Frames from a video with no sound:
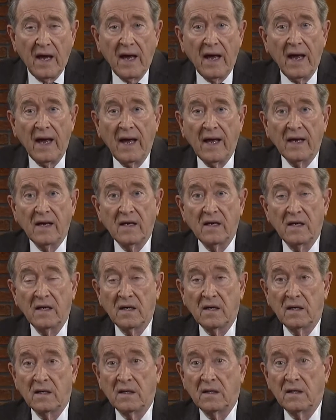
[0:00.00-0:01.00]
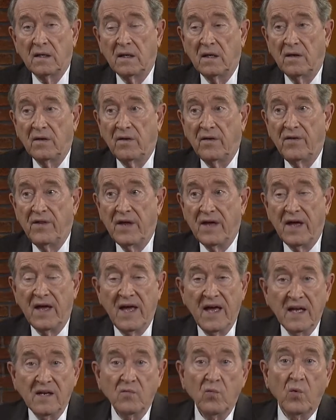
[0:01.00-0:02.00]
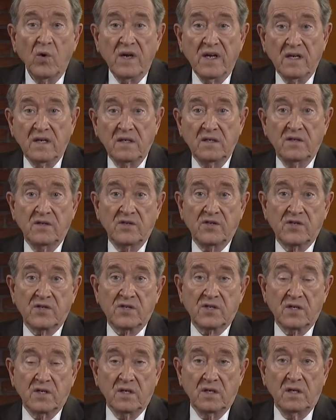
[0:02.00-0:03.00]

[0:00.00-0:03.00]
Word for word: and uh, the headwinds